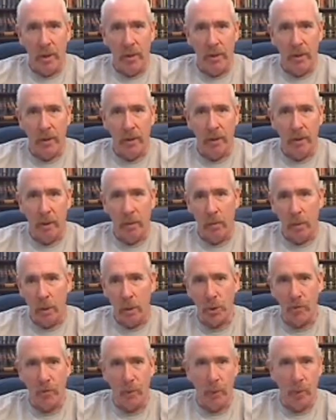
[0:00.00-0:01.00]
I think
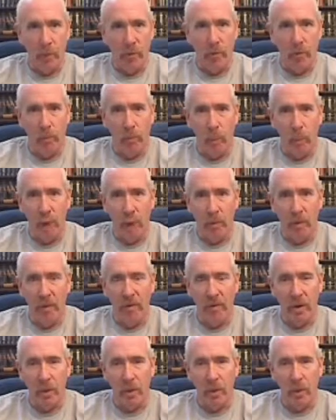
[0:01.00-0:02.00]
most of you who've watched my
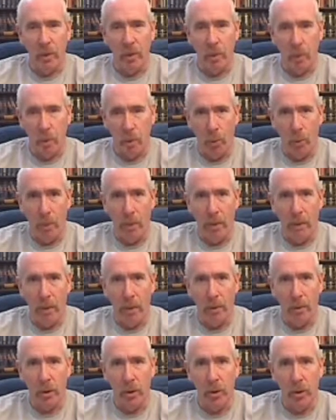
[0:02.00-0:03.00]
videos, who read my
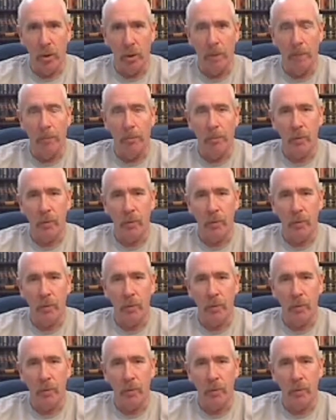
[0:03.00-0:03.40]
blog,